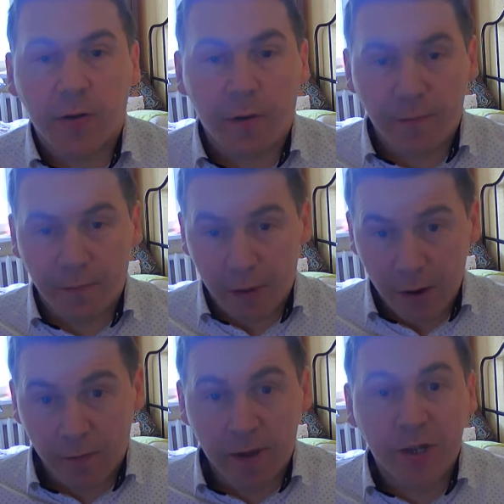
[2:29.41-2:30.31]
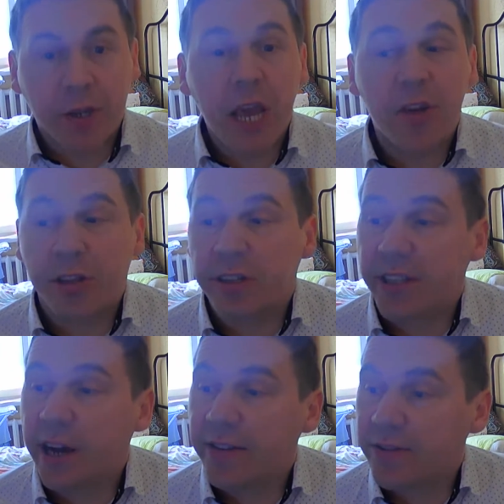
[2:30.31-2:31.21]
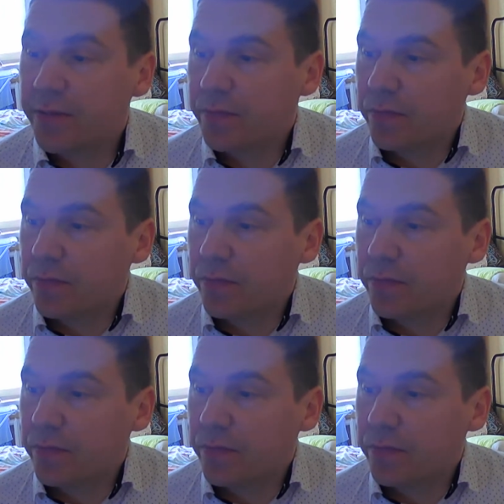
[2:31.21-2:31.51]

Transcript: of educational tasks.